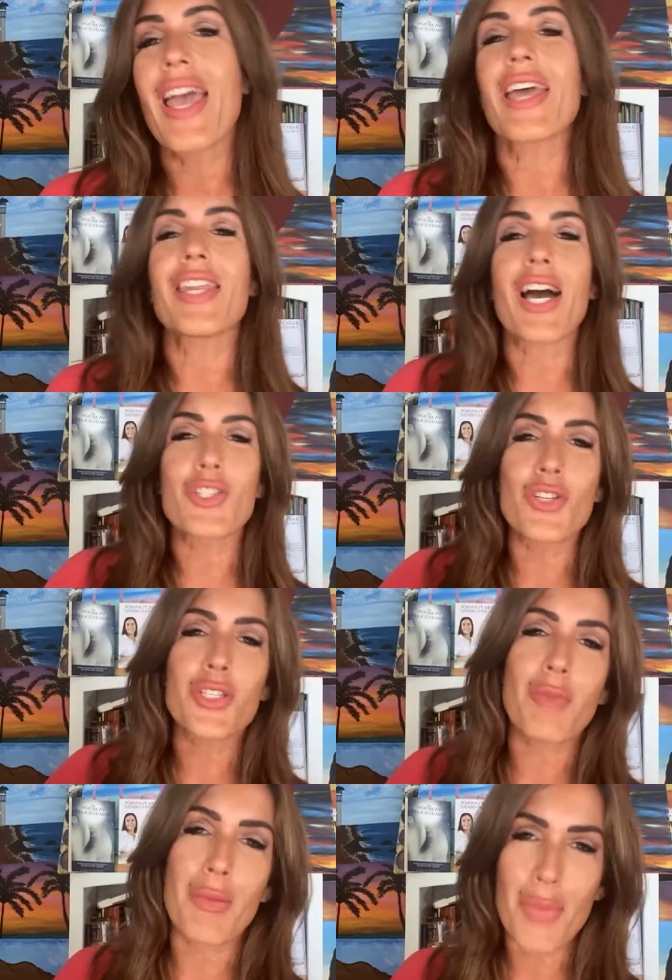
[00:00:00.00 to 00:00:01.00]
and not
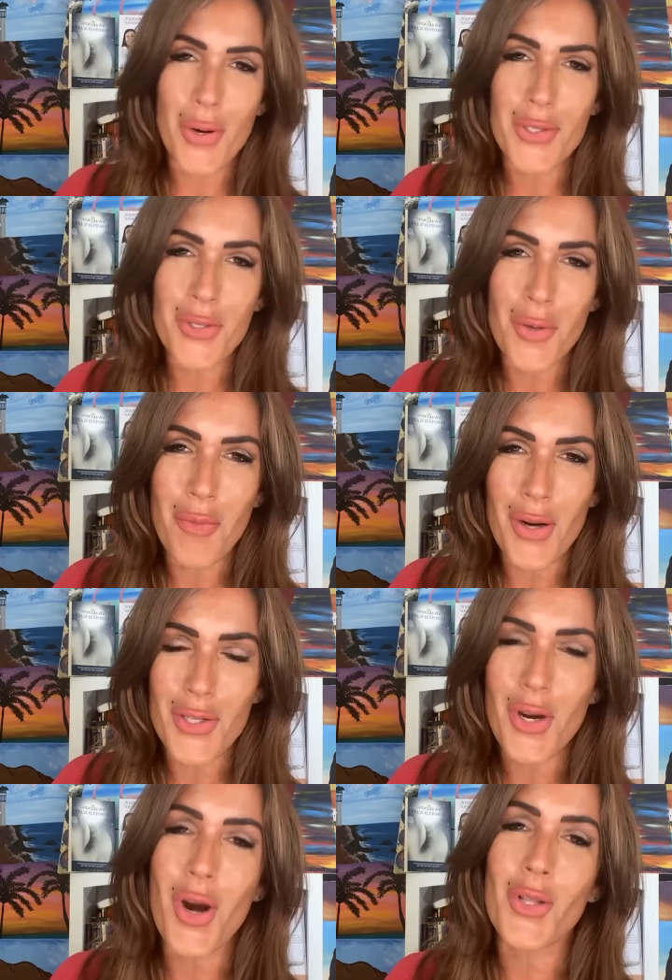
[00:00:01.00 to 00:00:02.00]
just my personal Mar
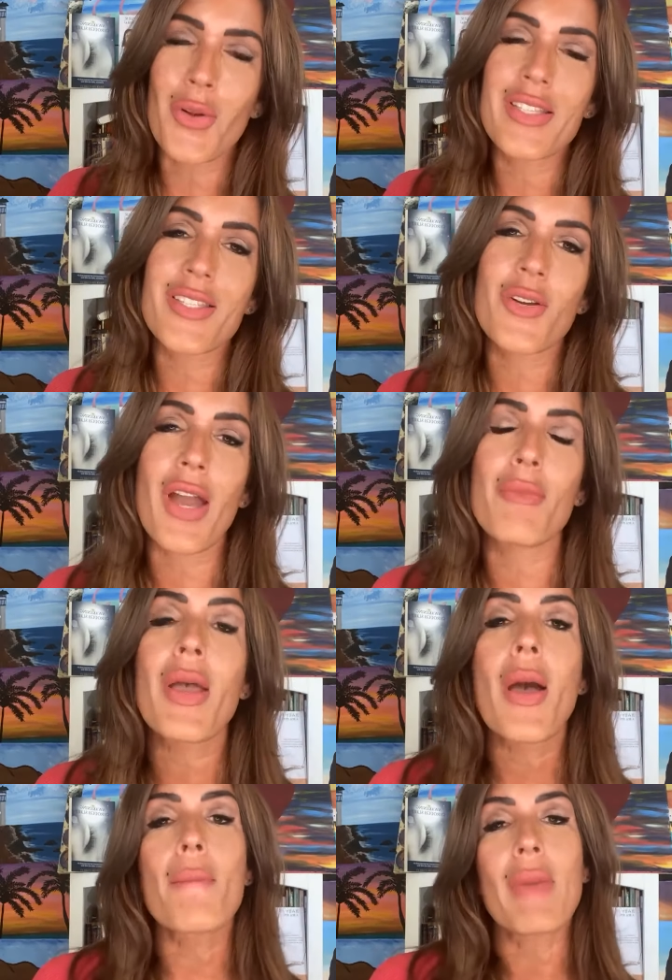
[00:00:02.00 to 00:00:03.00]
De Carlo Instagram,
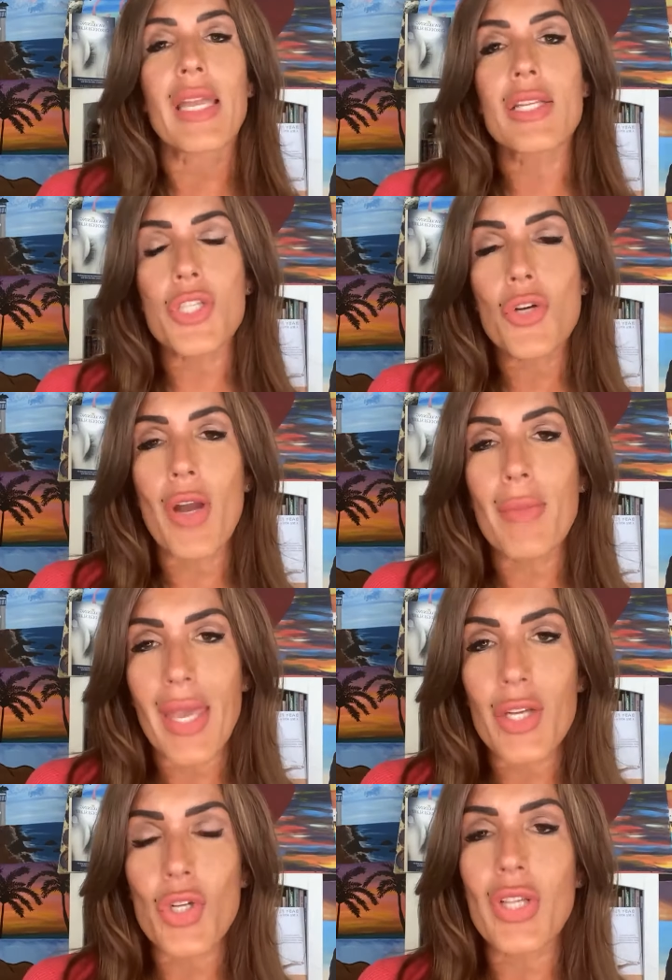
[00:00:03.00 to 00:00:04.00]
my Instagram
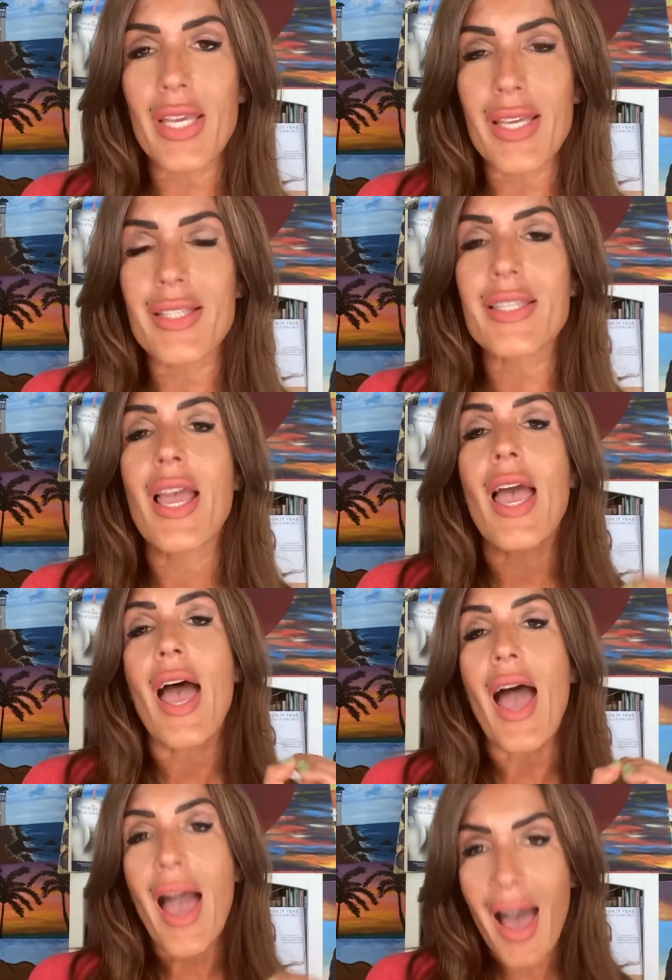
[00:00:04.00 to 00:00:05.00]
handle is
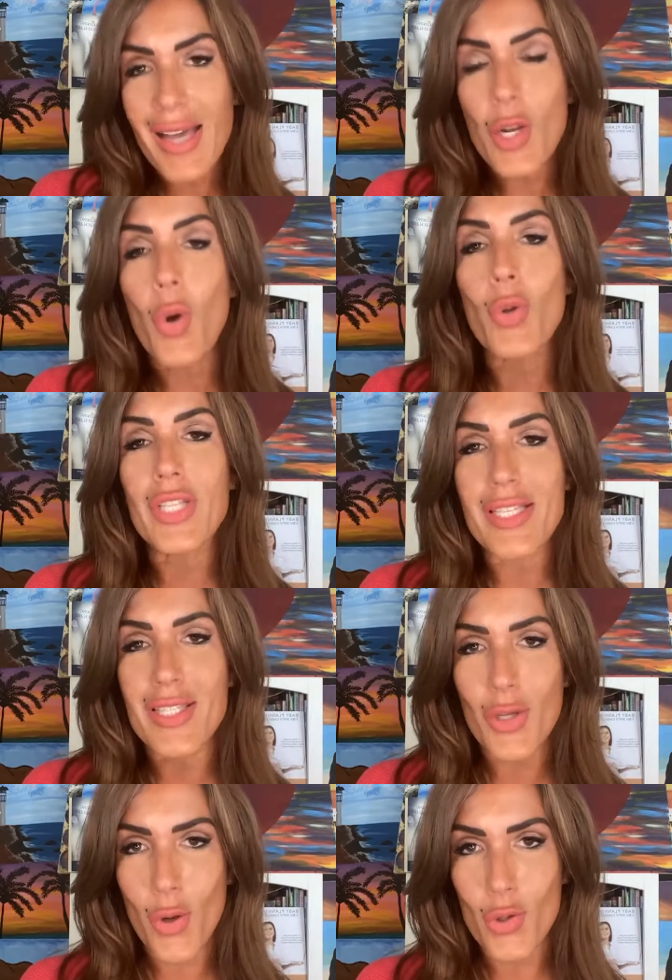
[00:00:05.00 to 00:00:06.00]
at
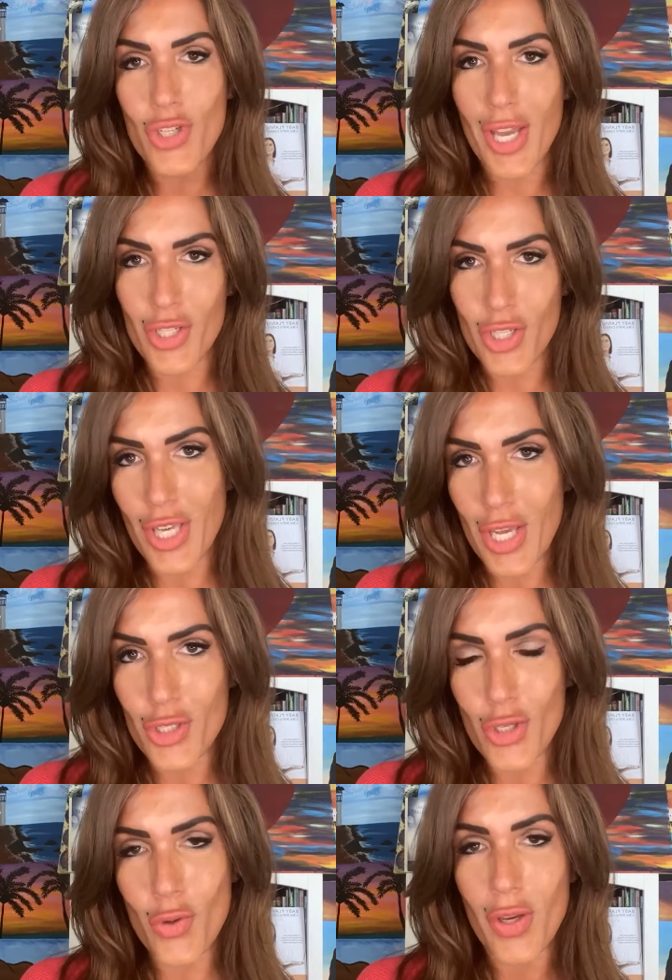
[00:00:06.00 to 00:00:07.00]
Holistic Coach
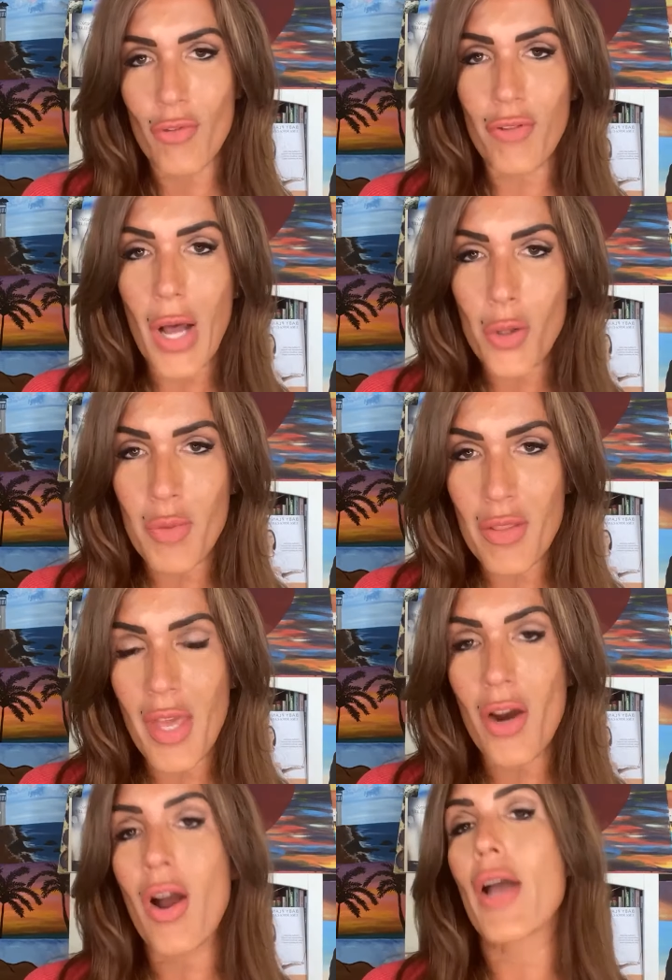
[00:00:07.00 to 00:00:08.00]
Education. You can follow me
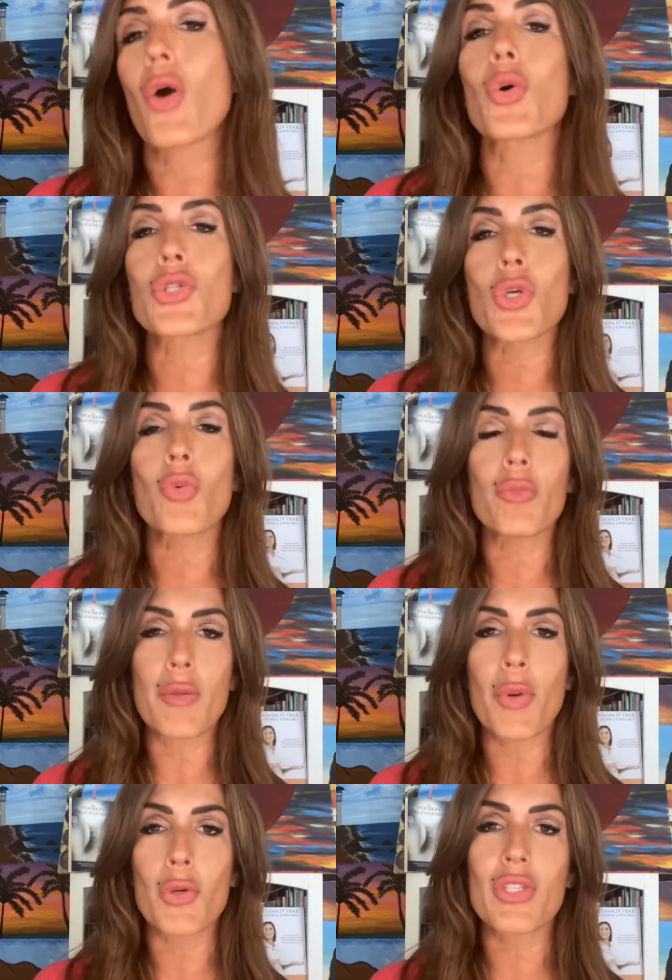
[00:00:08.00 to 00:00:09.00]
there. I also will
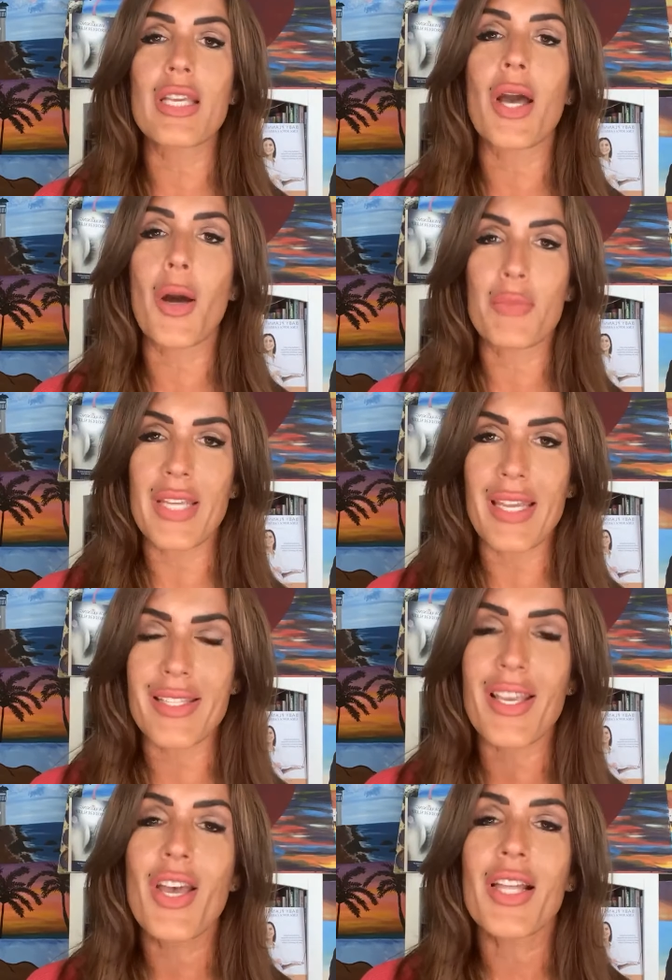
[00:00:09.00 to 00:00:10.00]
be posting
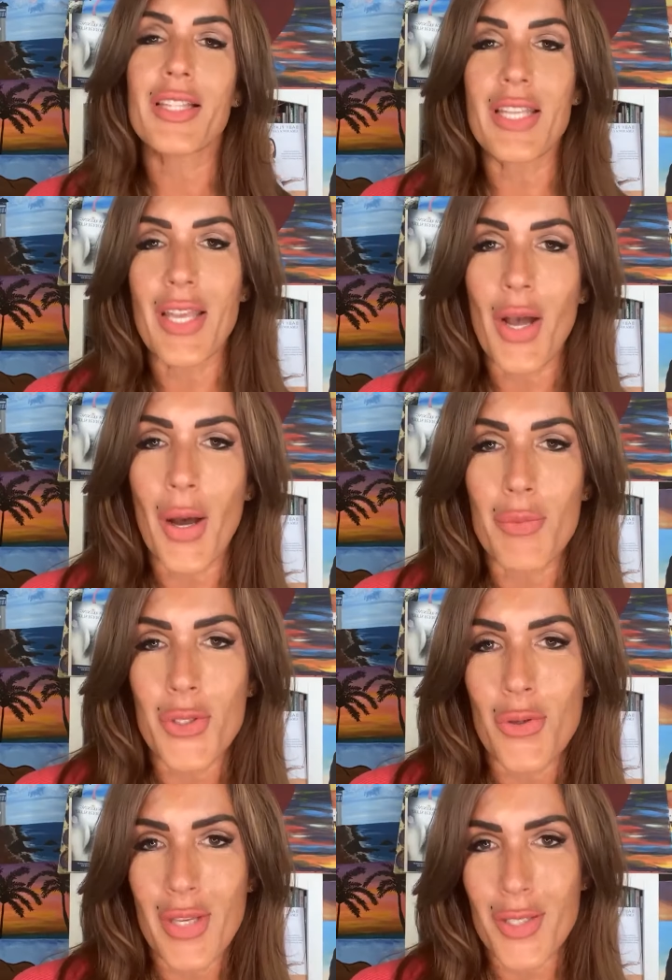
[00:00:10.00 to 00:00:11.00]
updates leading up
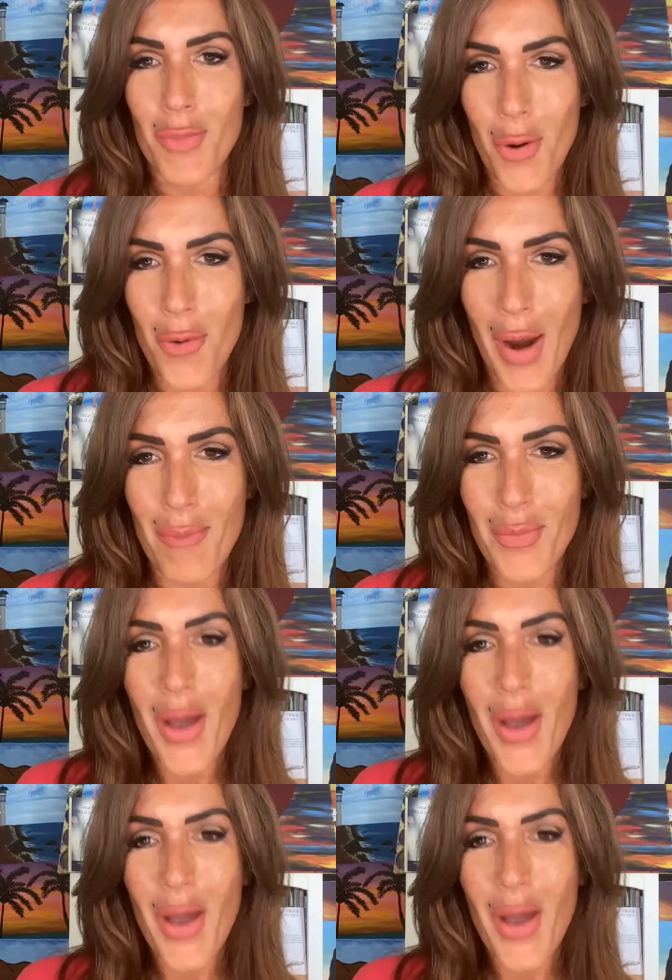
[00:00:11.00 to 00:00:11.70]
to this program.